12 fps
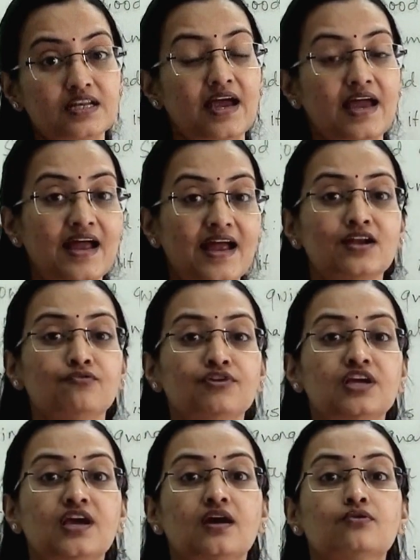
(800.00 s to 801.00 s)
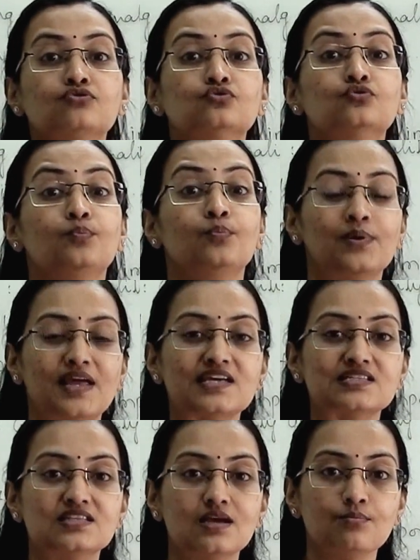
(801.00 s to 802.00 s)
and we have to place
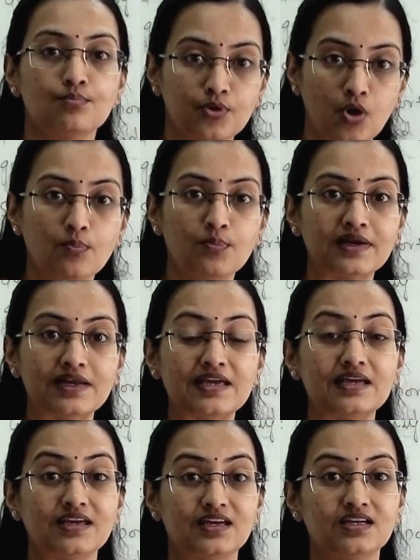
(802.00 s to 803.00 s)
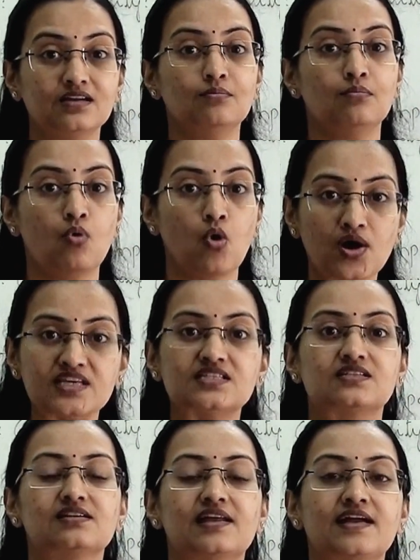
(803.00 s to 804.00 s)
them properly in a moist
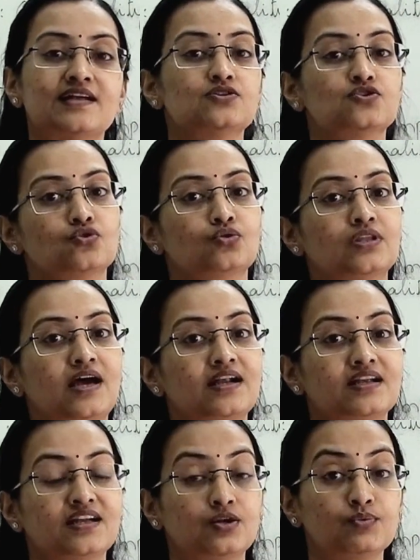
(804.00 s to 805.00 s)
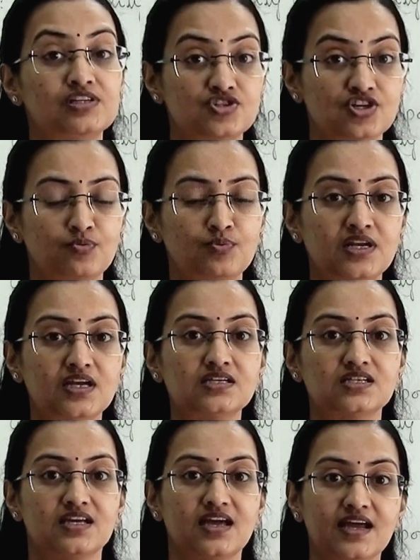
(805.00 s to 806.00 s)
land so that it will germinate
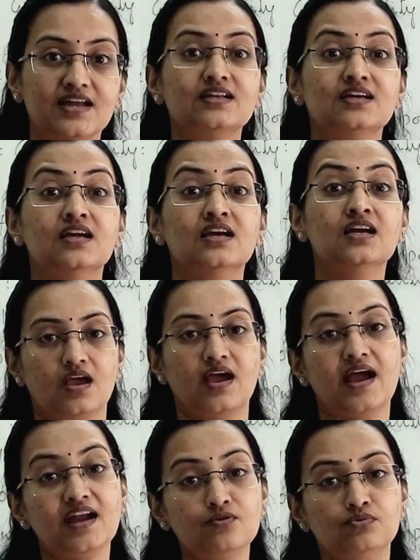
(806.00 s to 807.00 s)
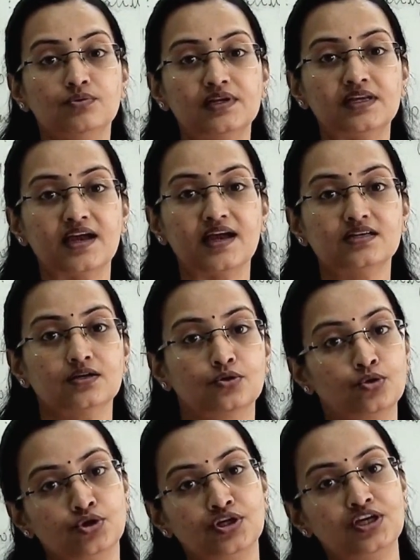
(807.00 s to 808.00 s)
and we will get
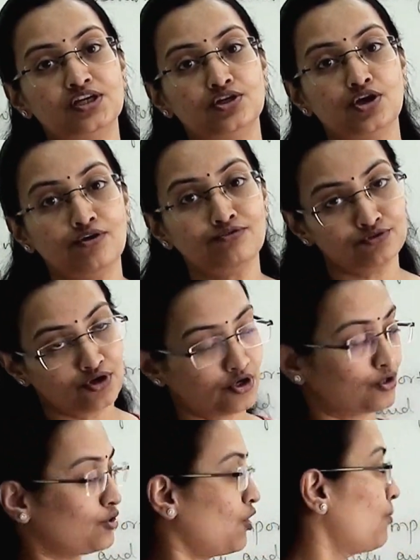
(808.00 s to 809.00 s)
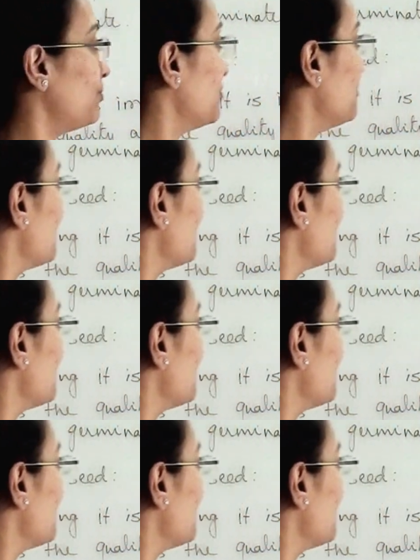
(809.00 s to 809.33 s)
good yield of crop.